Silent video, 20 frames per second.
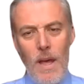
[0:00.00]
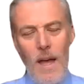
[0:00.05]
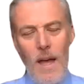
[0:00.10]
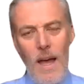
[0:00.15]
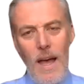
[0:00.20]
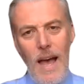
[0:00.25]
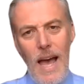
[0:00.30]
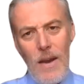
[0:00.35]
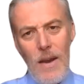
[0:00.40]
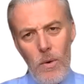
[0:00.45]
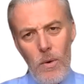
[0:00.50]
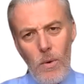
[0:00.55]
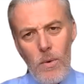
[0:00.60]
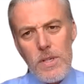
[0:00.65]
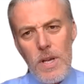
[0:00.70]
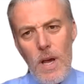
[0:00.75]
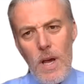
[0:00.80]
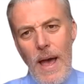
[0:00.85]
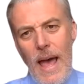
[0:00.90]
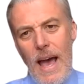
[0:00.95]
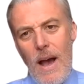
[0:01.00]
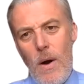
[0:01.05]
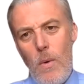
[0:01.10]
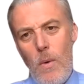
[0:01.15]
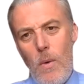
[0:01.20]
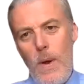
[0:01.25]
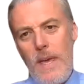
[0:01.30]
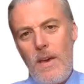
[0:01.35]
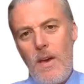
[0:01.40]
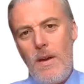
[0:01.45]
And also how
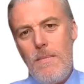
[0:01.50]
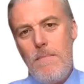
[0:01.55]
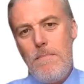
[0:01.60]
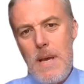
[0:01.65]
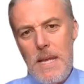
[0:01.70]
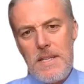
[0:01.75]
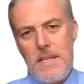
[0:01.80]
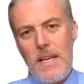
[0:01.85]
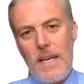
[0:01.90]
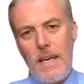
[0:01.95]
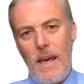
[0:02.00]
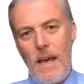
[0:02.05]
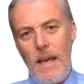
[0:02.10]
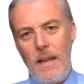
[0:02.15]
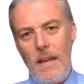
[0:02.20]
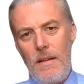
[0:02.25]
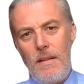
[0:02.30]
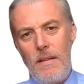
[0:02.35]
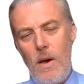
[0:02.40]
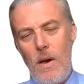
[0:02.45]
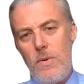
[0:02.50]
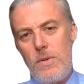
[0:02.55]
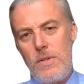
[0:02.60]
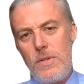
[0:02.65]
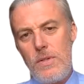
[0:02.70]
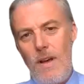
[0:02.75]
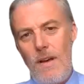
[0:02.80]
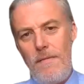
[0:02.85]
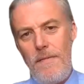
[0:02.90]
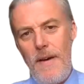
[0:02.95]
we can mitigate
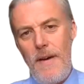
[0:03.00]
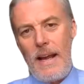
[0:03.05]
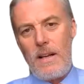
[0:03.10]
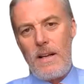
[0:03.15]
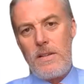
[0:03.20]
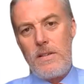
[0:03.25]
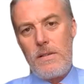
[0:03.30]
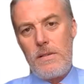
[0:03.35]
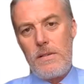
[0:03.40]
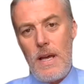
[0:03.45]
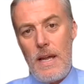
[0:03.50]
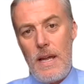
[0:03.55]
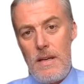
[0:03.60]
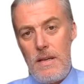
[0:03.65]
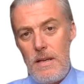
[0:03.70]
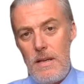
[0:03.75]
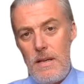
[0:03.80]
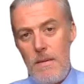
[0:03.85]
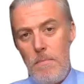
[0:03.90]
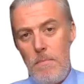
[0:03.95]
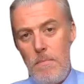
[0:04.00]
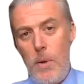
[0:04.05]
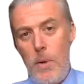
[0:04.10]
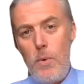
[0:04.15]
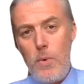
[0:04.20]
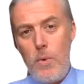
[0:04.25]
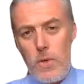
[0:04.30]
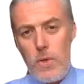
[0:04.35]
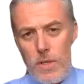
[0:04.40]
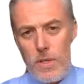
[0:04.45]
those effects and
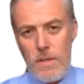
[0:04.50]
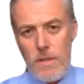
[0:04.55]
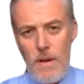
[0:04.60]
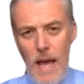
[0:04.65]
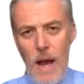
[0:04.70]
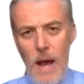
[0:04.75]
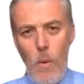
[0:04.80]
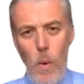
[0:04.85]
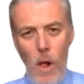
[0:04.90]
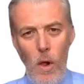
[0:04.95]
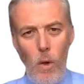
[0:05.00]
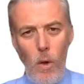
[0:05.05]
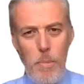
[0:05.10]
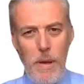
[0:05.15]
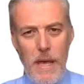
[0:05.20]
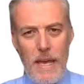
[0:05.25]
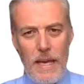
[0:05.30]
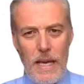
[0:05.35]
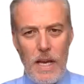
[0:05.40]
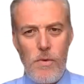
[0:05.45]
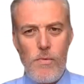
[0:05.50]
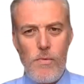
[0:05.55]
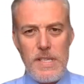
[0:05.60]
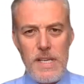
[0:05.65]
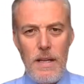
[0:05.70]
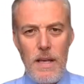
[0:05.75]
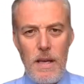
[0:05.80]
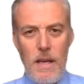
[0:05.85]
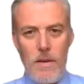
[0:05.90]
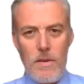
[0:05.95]
boost our well-being and
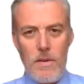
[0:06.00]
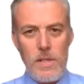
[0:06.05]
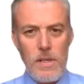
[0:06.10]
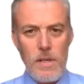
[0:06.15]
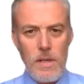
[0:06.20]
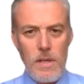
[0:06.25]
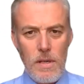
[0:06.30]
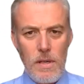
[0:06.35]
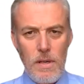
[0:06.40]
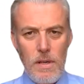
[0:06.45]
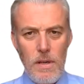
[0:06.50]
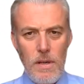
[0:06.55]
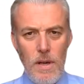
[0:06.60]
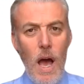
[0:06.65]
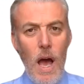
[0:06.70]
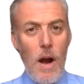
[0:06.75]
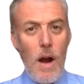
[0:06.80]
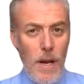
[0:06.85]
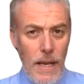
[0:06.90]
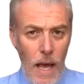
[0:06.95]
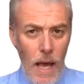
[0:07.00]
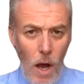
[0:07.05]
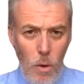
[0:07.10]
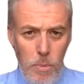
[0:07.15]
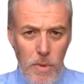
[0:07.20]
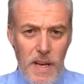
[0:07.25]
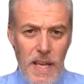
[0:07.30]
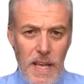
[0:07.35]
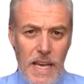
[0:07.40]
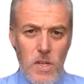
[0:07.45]
resilience. I really
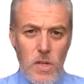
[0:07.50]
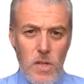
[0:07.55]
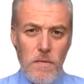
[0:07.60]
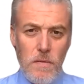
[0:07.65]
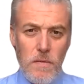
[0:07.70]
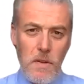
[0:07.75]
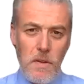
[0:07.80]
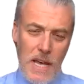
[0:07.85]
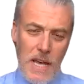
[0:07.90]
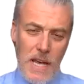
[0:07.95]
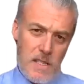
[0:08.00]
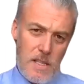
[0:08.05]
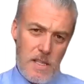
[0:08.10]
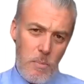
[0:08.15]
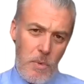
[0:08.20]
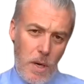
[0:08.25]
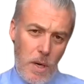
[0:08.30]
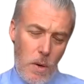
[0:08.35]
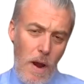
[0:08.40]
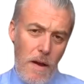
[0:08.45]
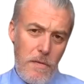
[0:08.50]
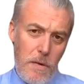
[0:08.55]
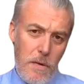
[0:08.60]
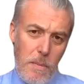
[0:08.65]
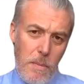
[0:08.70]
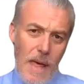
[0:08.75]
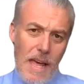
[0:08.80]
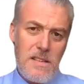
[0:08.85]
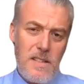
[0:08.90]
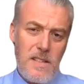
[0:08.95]
hope that each of you takes something away from
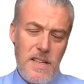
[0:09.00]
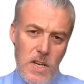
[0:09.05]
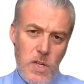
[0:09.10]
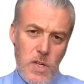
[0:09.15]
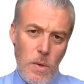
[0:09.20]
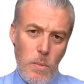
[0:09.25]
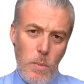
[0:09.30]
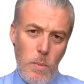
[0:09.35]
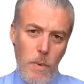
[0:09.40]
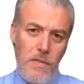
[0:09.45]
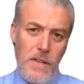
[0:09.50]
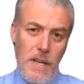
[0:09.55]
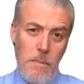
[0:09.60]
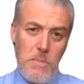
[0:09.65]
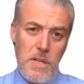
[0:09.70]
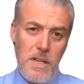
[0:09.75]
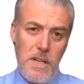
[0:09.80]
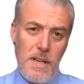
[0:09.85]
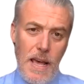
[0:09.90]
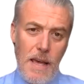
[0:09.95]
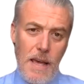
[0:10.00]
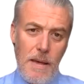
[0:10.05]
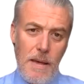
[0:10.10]
that session with Tim today.